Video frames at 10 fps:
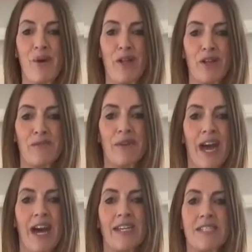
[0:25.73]
welcome
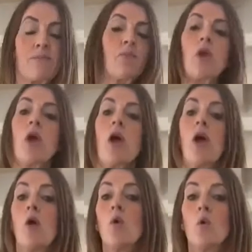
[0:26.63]
Gaz.
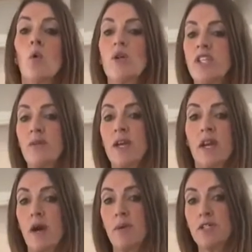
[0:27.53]
We're doing
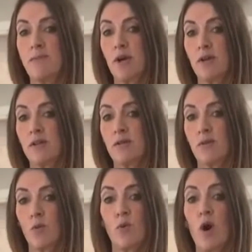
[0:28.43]
a butter bowl.
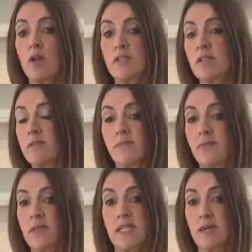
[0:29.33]
What
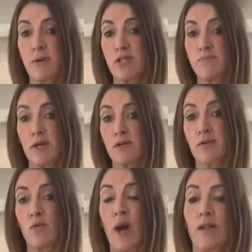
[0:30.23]
is a butter
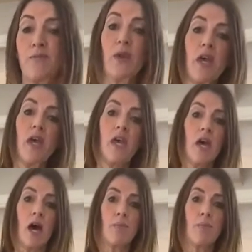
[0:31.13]
bowl? Well, a